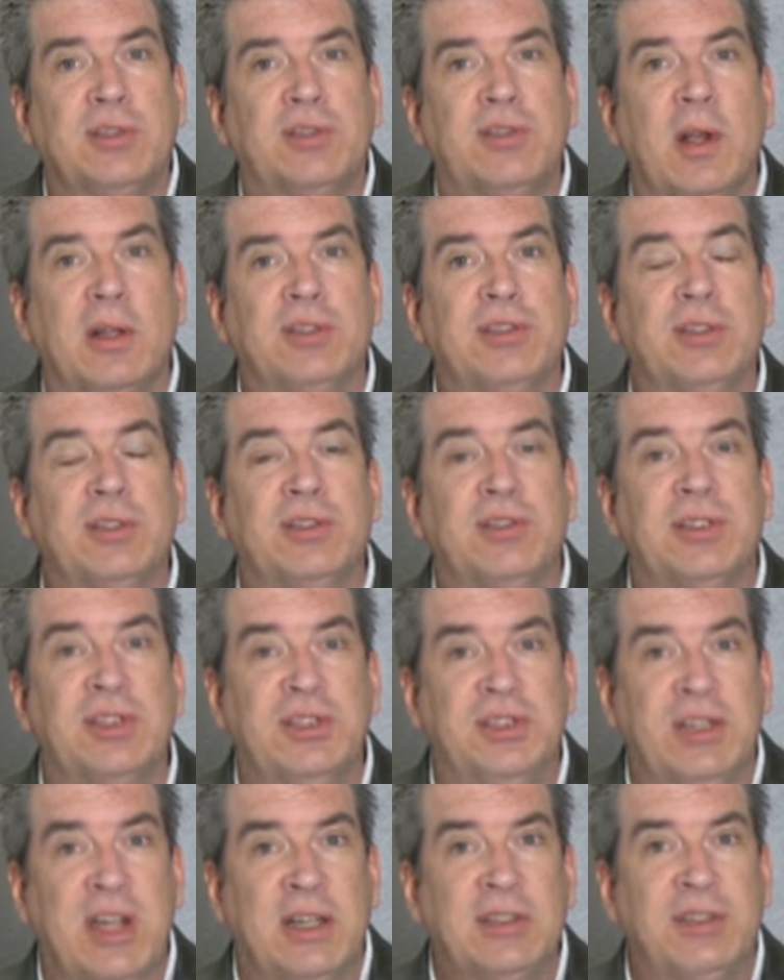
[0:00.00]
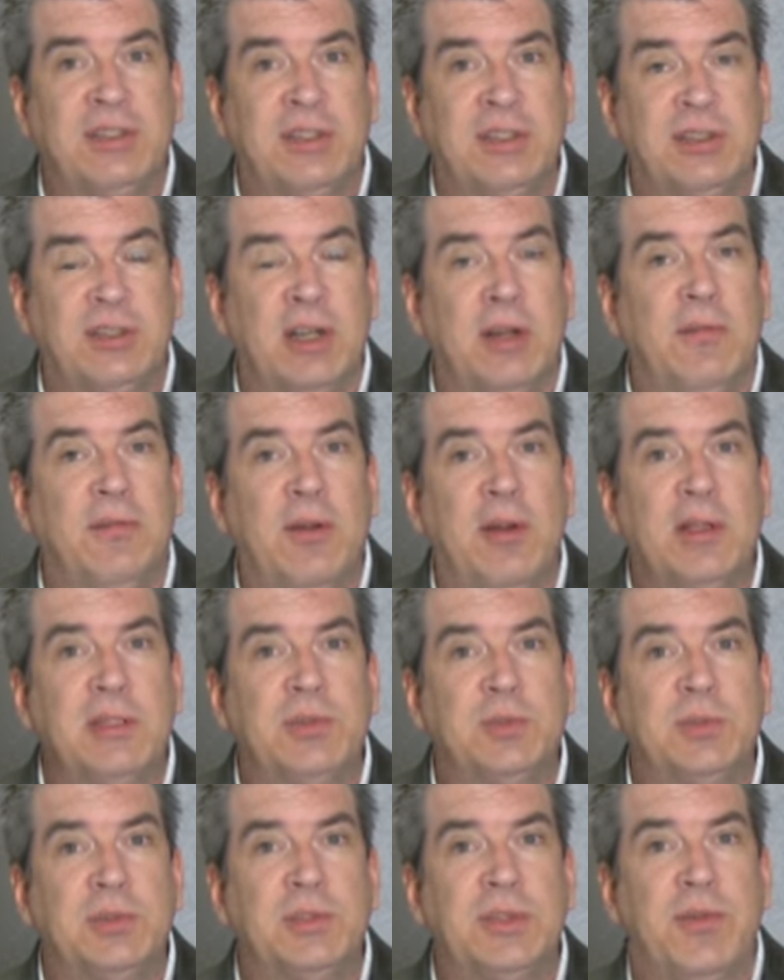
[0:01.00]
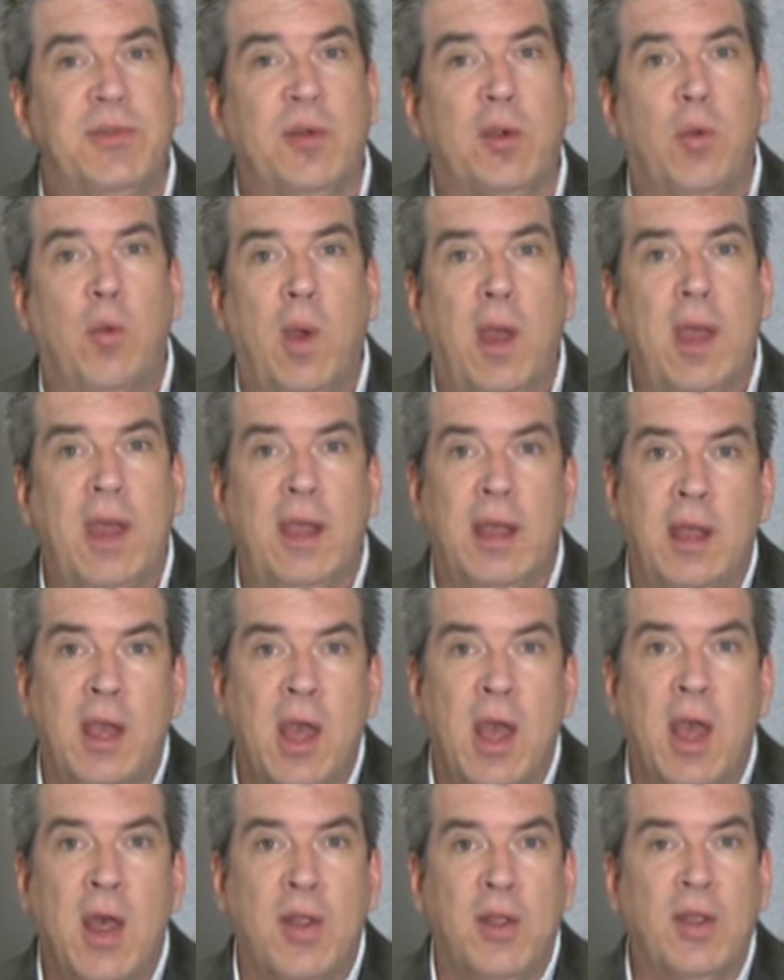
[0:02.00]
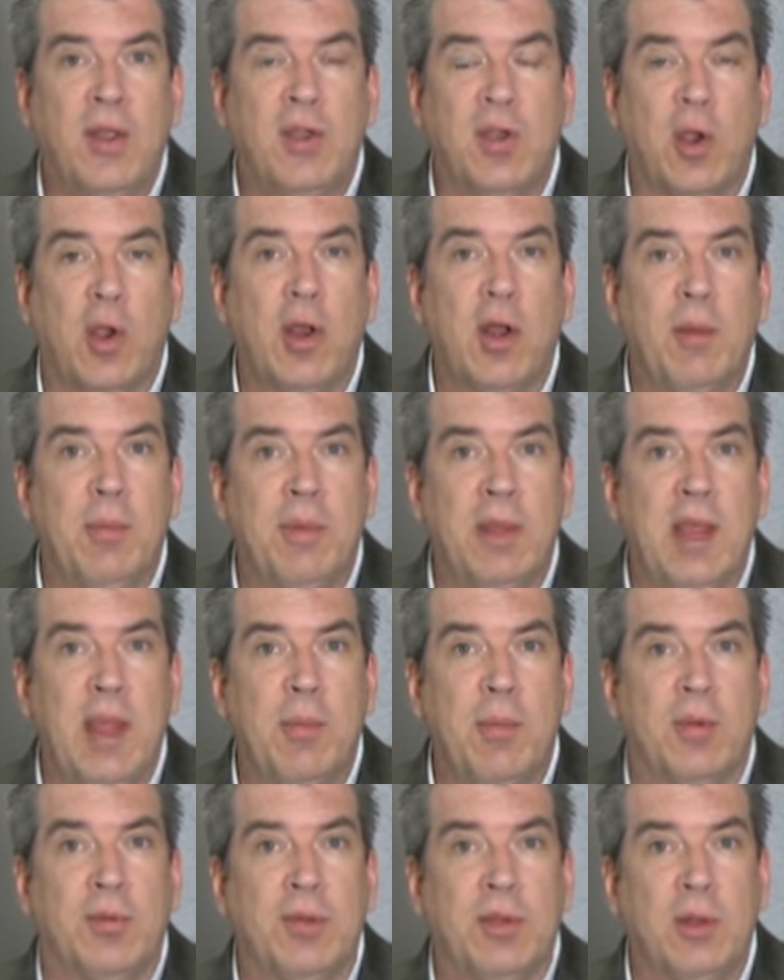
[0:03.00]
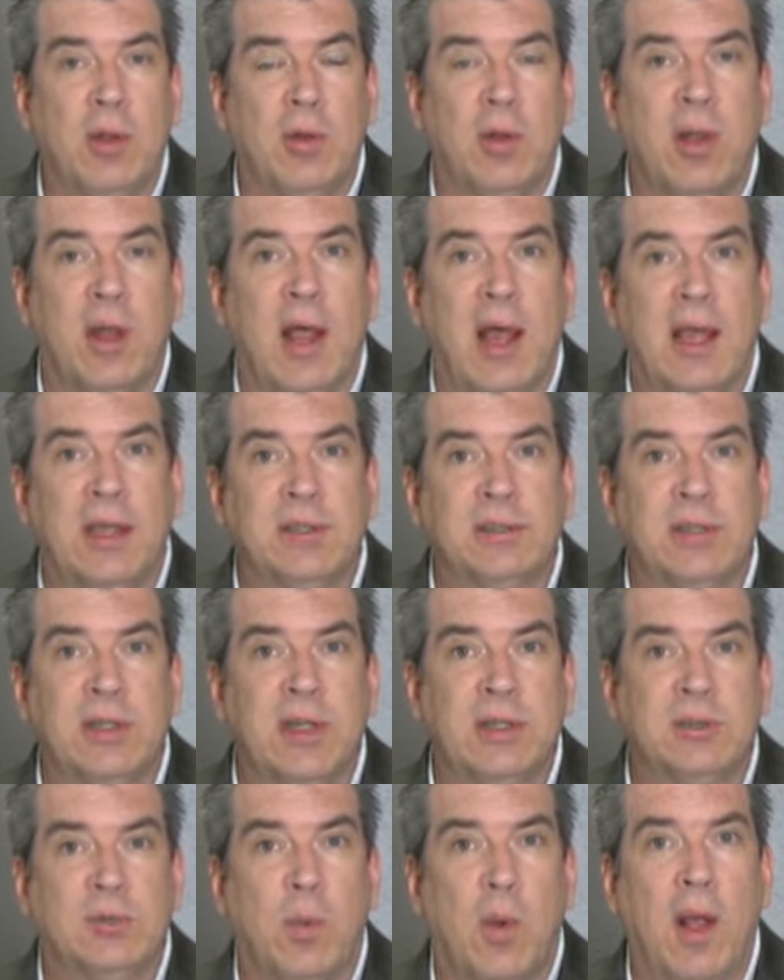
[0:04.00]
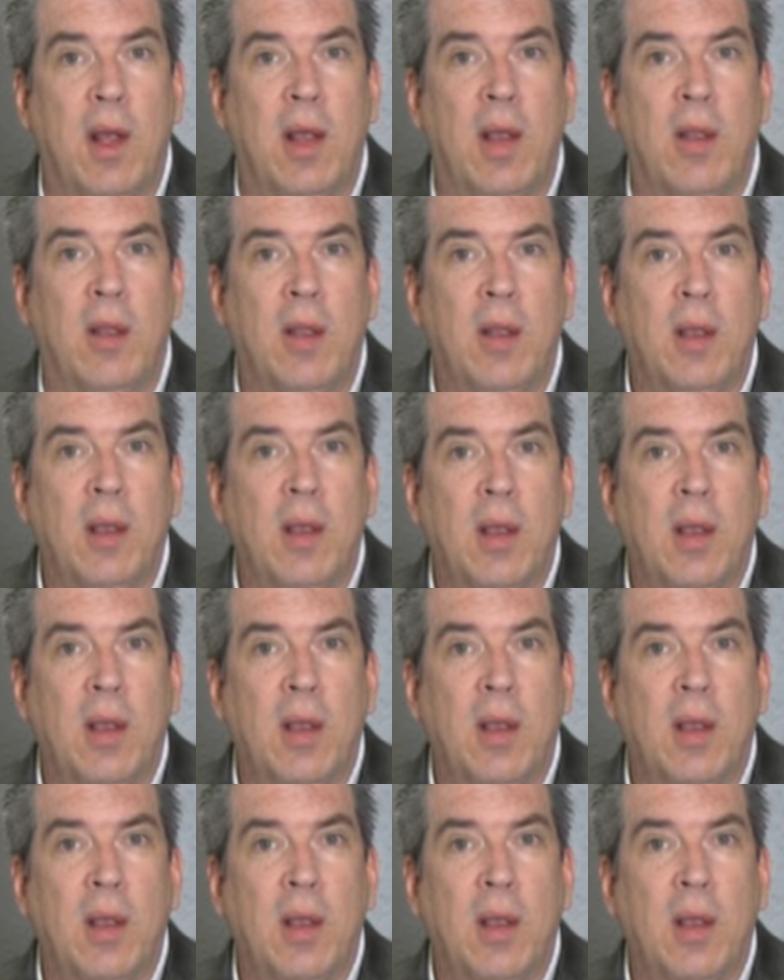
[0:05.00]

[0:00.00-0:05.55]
to structure suggestions in a very specific way that you're going to be able to utilize as well.